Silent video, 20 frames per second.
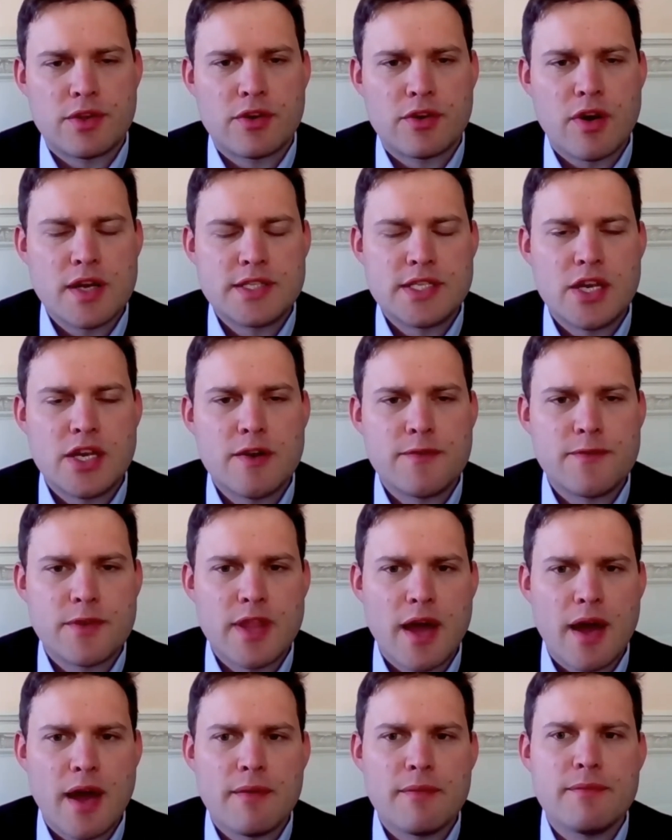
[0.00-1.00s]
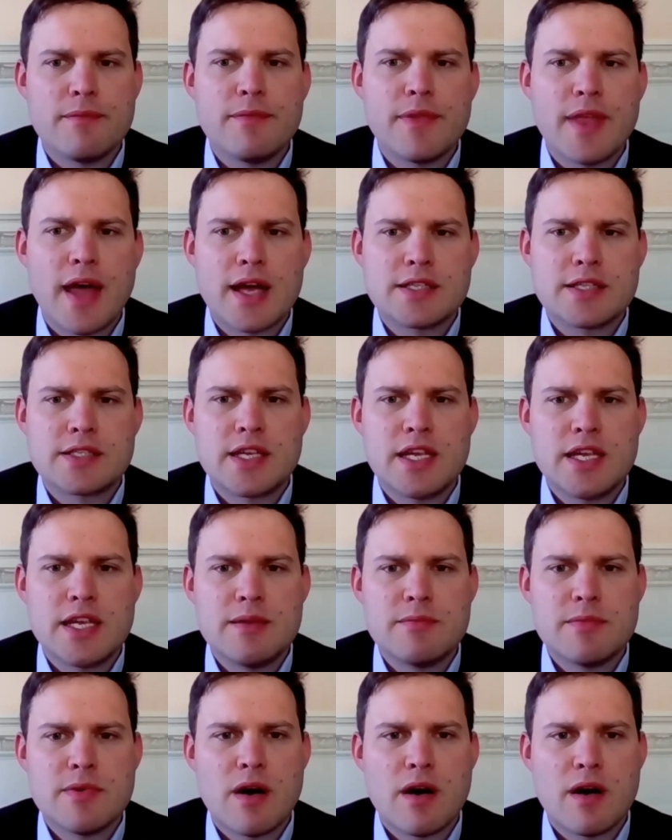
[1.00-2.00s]
criteria for that
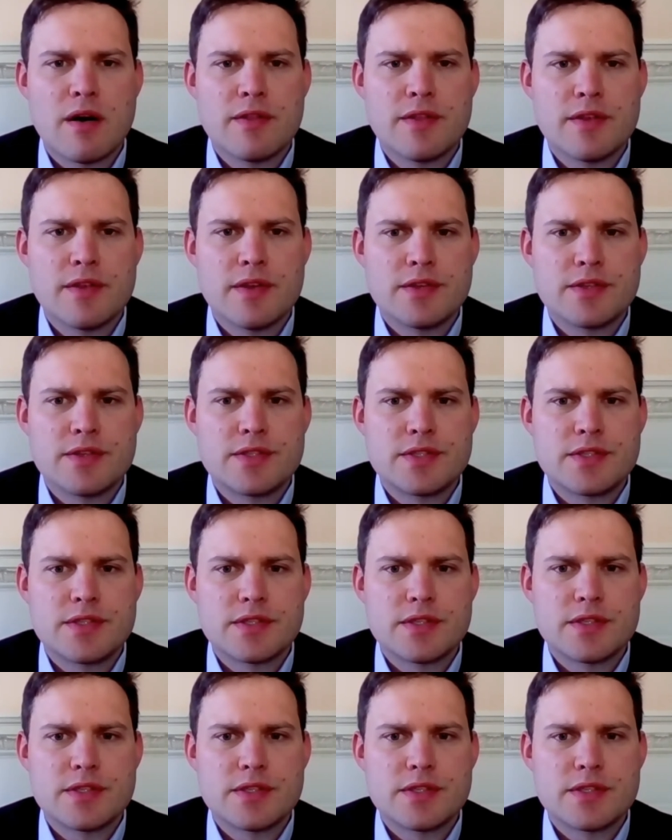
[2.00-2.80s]
scheme are that